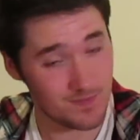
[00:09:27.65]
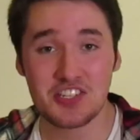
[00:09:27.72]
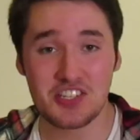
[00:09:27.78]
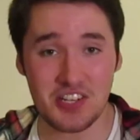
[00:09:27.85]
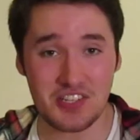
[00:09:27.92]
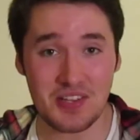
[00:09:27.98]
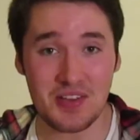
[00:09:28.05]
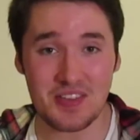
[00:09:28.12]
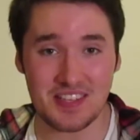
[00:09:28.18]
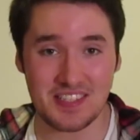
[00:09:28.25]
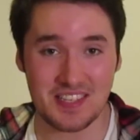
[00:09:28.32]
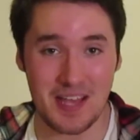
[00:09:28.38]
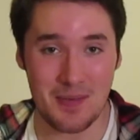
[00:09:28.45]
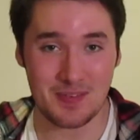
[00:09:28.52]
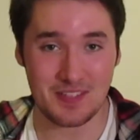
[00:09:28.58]
Just so
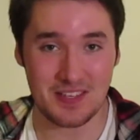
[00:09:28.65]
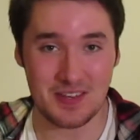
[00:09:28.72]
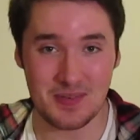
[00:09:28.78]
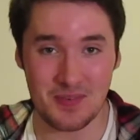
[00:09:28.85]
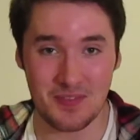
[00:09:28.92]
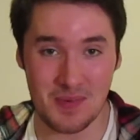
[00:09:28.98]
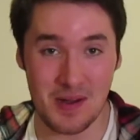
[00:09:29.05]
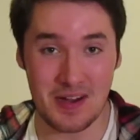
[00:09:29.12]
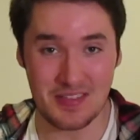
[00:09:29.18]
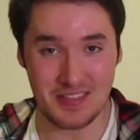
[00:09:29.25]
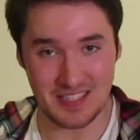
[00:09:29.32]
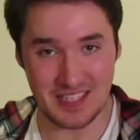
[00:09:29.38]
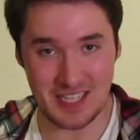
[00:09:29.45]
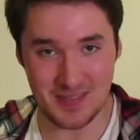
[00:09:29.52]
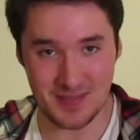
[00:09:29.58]
this episode of Behind the
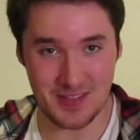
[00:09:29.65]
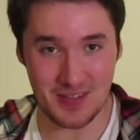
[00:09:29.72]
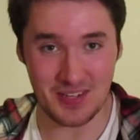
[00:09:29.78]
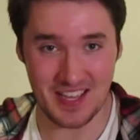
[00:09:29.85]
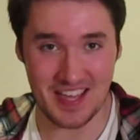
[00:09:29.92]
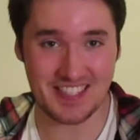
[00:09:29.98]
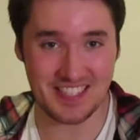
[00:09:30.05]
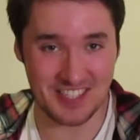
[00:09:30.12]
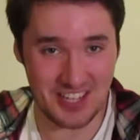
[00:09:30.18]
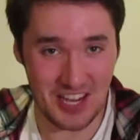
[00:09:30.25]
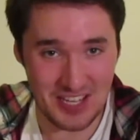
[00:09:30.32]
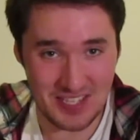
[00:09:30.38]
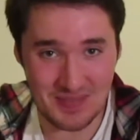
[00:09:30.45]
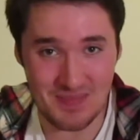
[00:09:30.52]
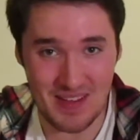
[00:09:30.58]
Scenes with Olly isn't
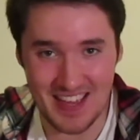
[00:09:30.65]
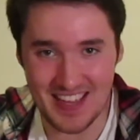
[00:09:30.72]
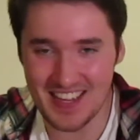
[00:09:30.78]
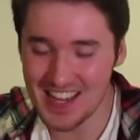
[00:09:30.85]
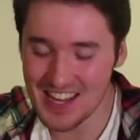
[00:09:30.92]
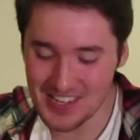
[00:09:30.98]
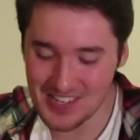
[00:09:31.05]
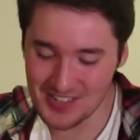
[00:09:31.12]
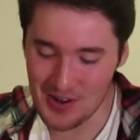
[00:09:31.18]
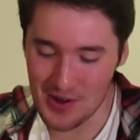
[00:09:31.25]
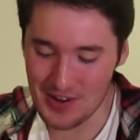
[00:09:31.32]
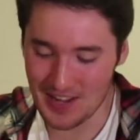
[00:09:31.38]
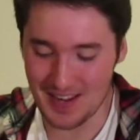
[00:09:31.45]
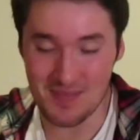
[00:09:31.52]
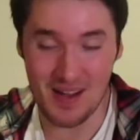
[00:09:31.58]
just me
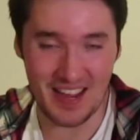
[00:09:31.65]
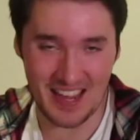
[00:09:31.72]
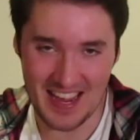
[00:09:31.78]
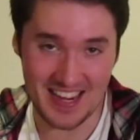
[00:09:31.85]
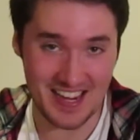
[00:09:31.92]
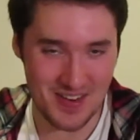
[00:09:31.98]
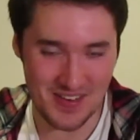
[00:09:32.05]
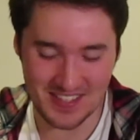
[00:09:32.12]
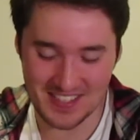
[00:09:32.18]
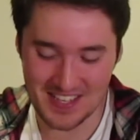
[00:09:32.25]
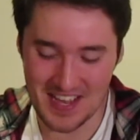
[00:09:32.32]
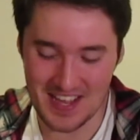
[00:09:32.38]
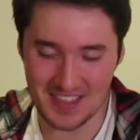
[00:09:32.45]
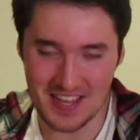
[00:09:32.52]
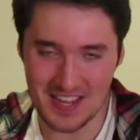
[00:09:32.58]
stroking my ego and
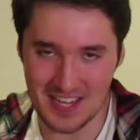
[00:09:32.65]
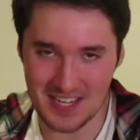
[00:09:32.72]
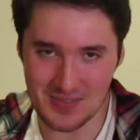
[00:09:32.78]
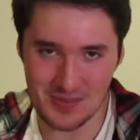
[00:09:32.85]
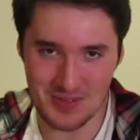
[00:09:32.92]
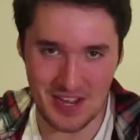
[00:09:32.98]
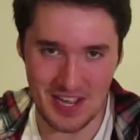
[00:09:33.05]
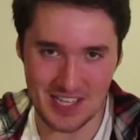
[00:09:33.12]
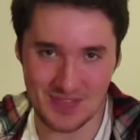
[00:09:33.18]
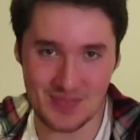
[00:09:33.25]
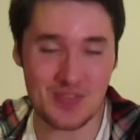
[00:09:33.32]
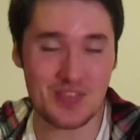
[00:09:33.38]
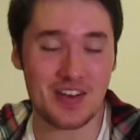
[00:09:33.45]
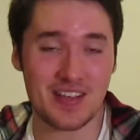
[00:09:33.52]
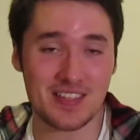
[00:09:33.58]
saying thank you to all you guys
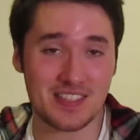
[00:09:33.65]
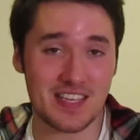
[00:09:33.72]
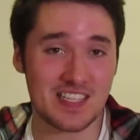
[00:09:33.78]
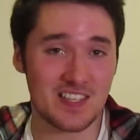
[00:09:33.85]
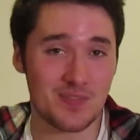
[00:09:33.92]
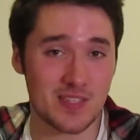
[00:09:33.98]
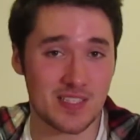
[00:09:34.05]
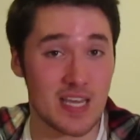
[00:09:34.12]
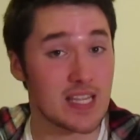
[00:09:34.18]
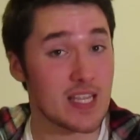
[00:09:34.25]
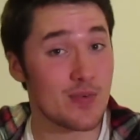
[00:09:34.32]
for all the nice things you've been saying,